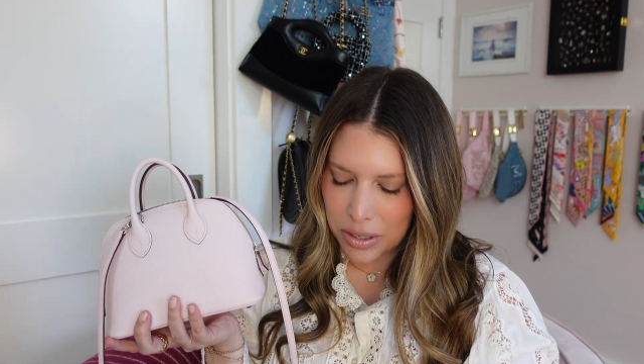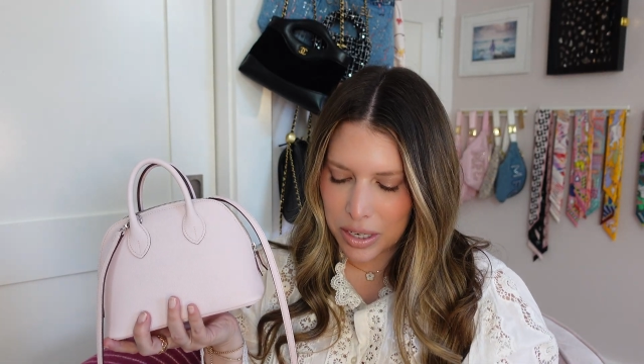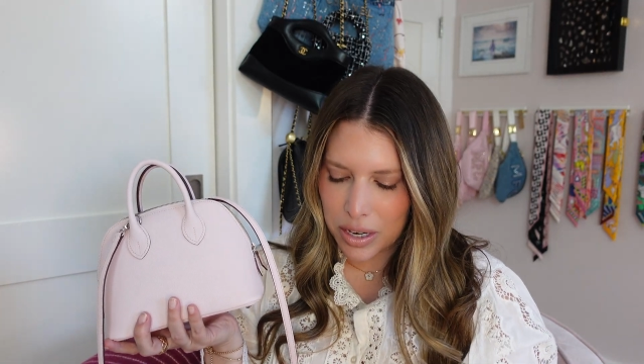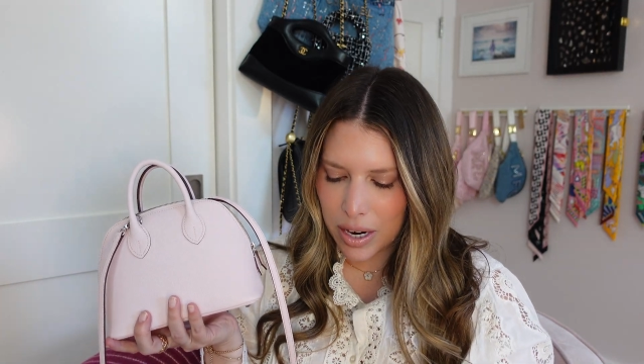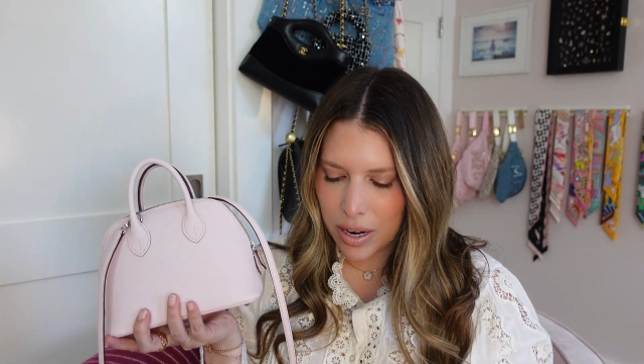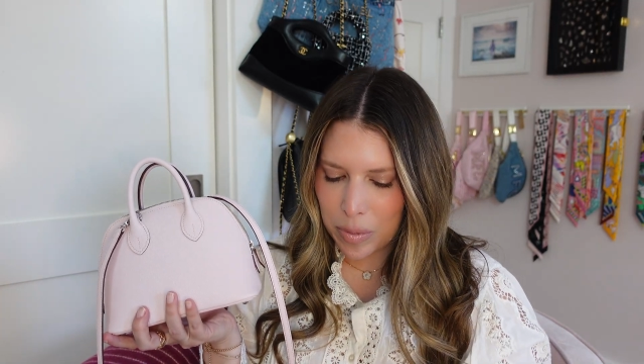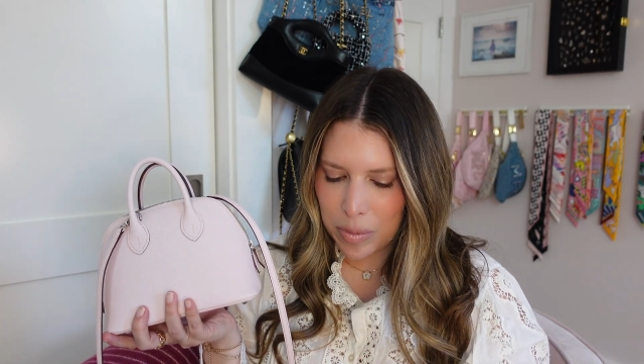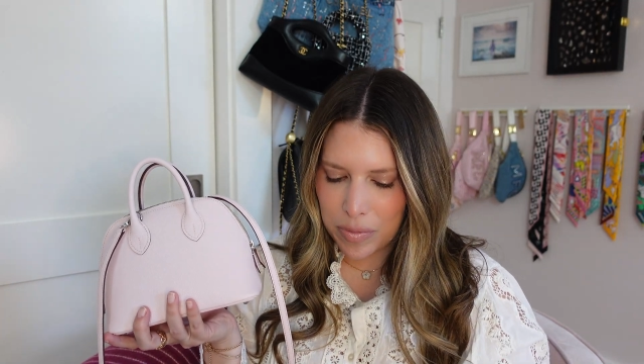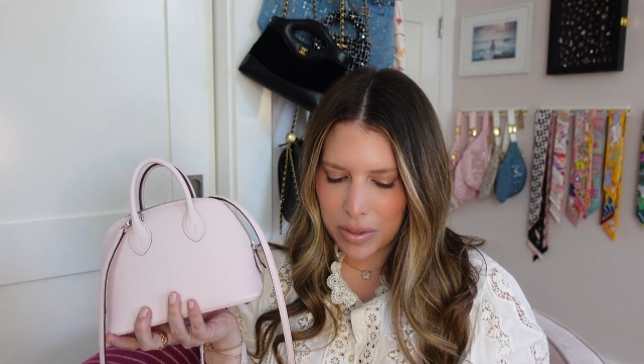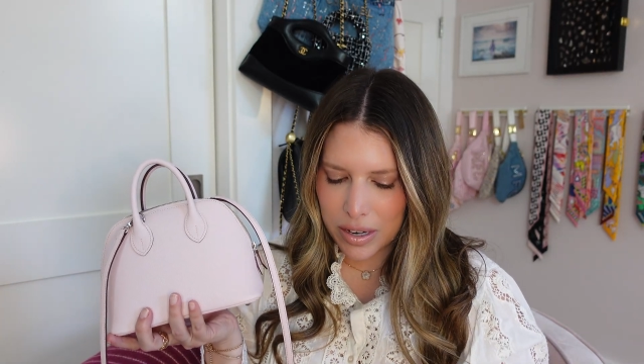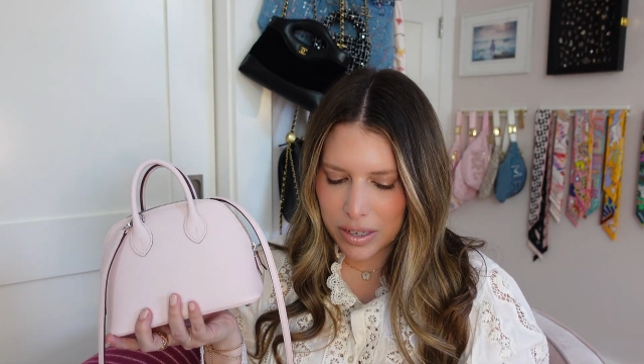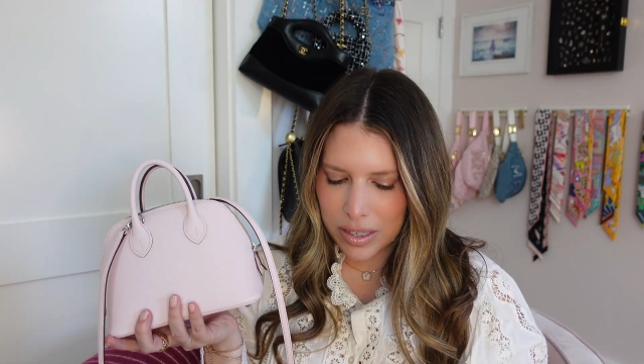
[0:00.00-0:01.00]
You know,
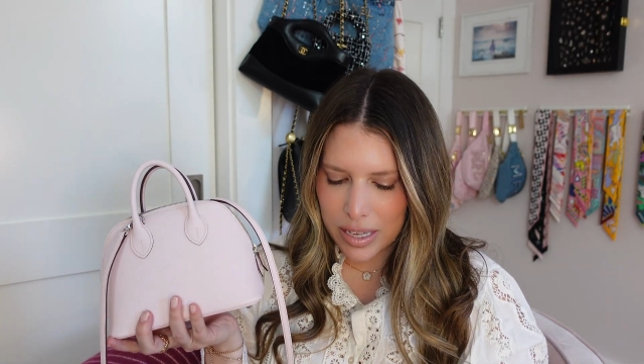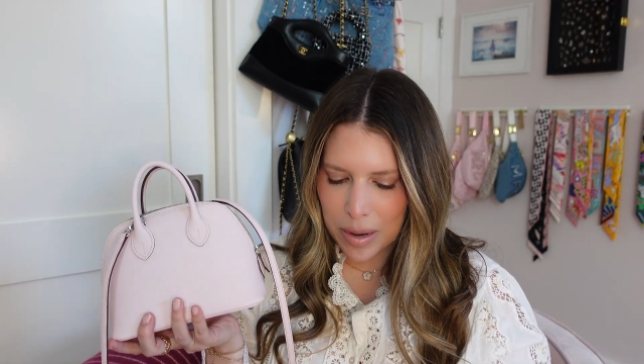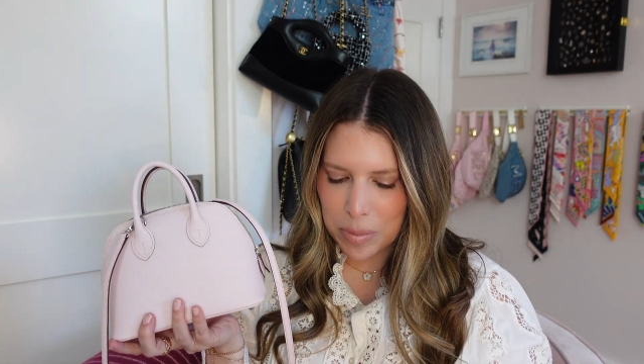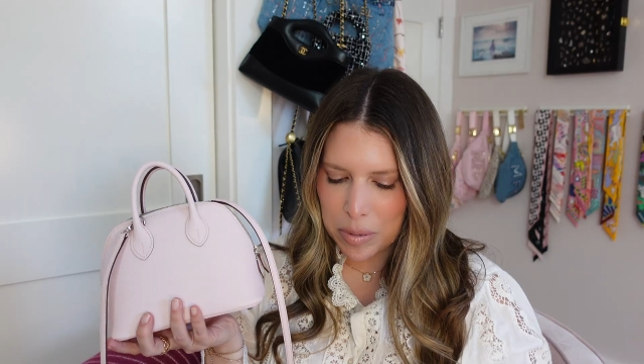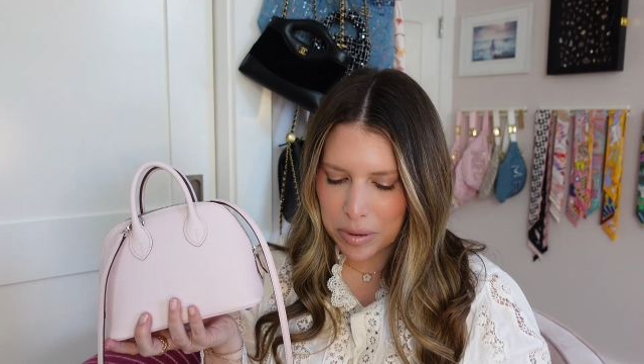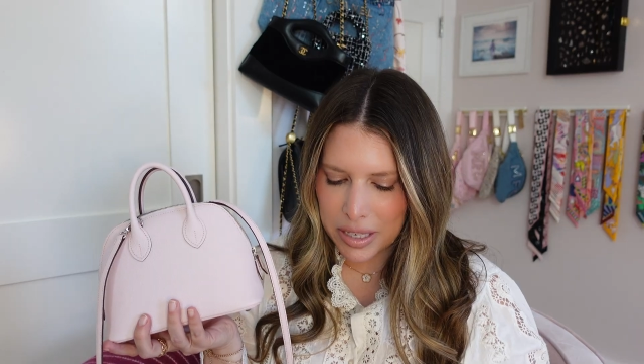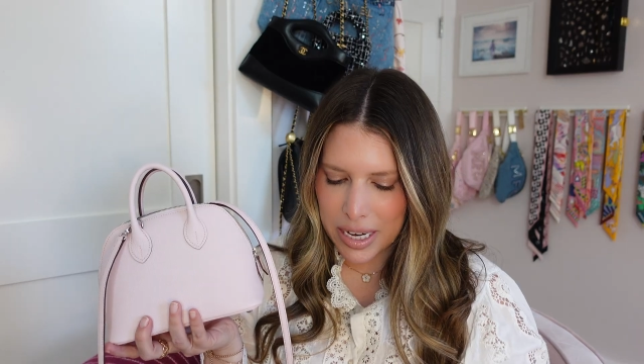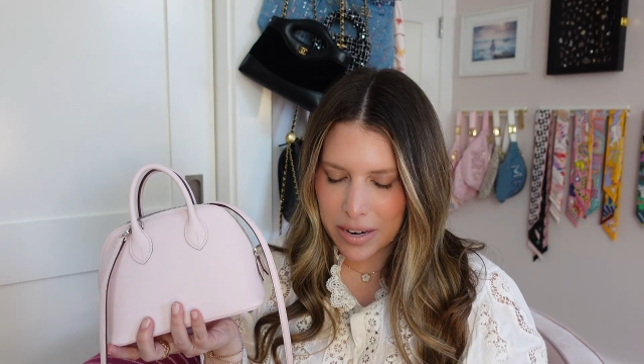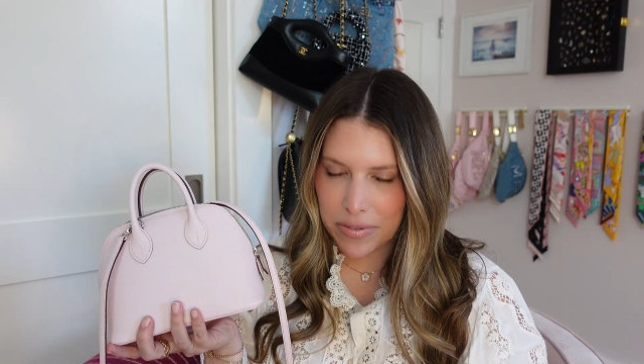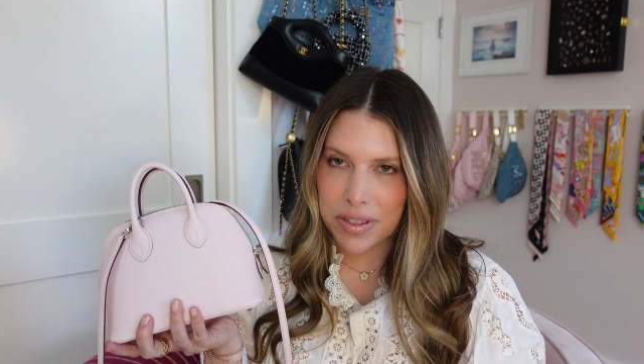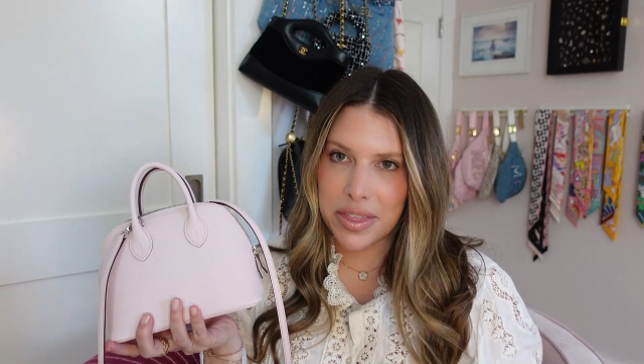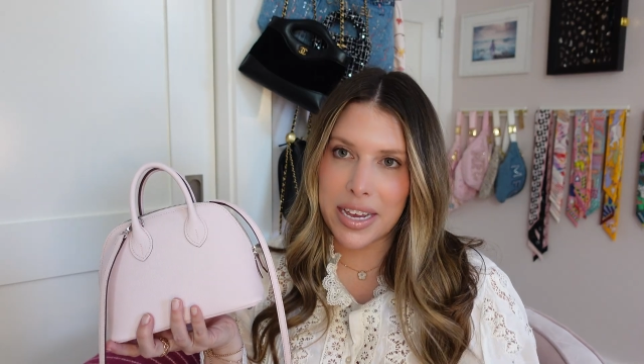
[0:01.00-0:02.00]
there's like, people say
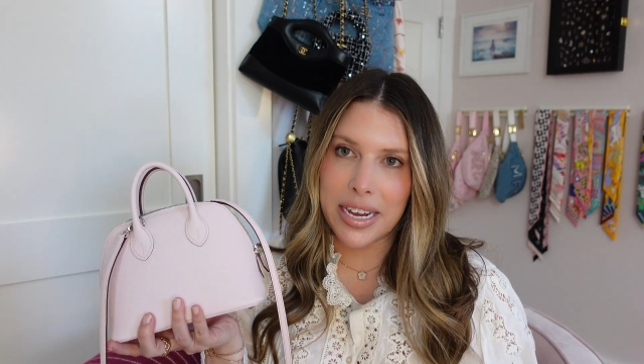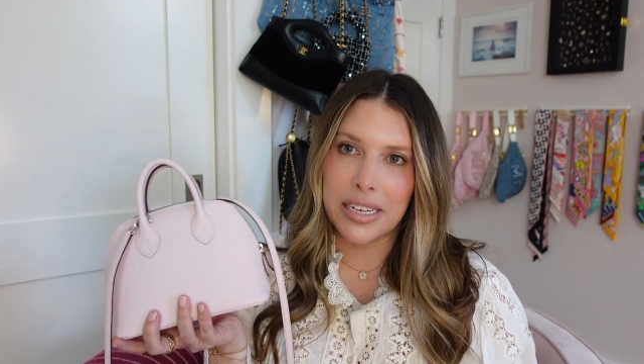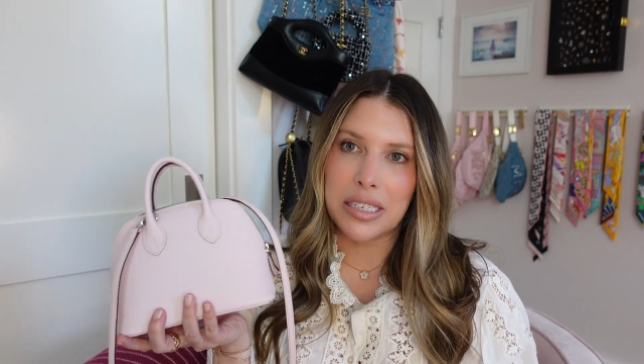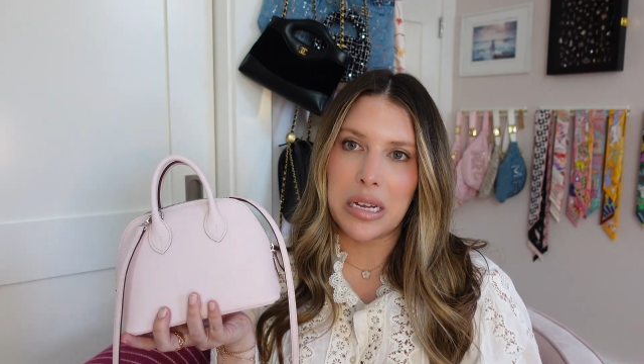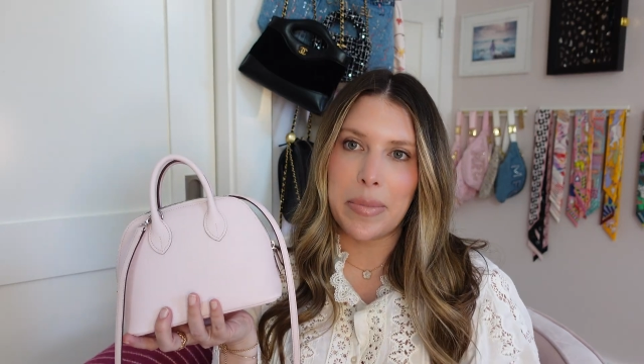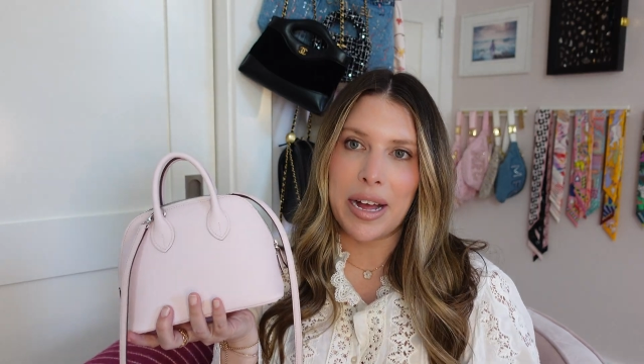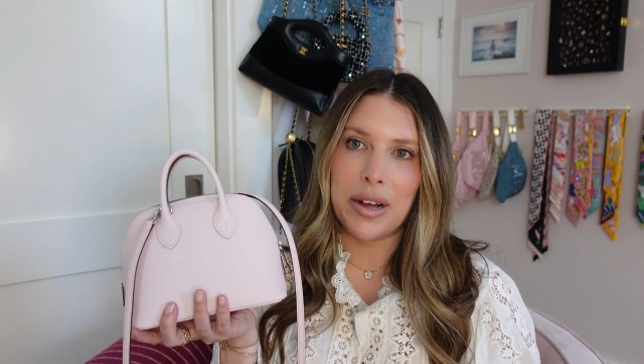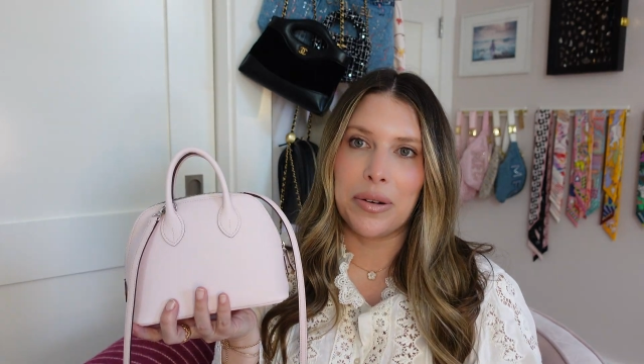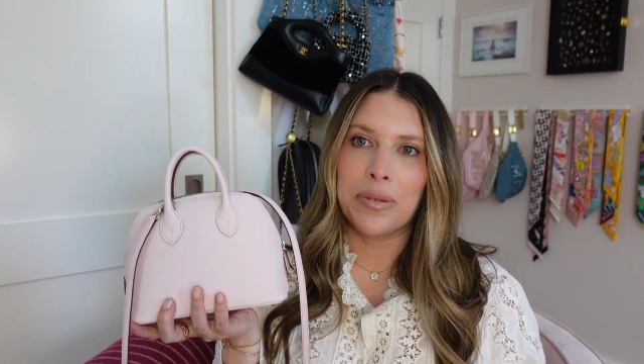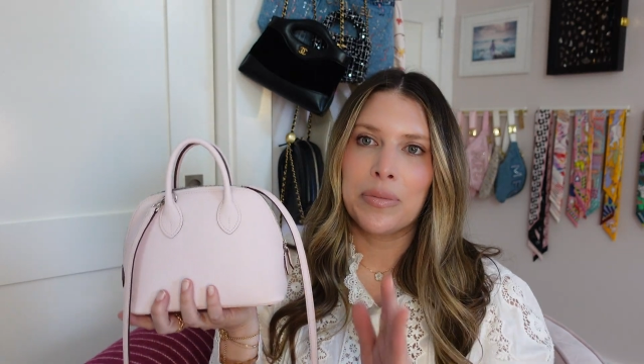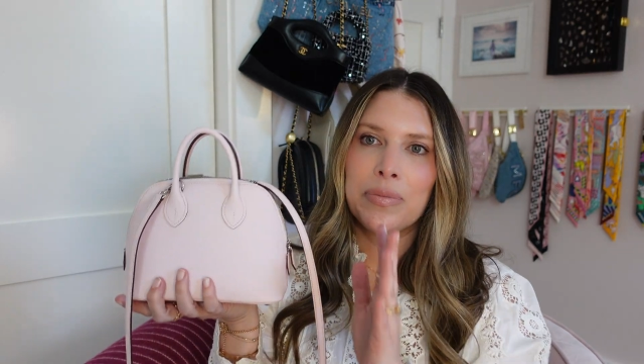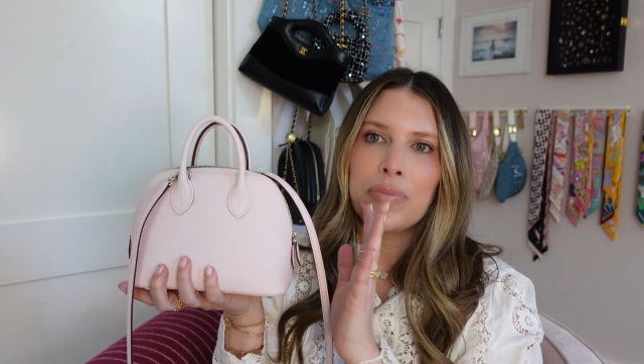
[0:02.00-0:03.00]
different things about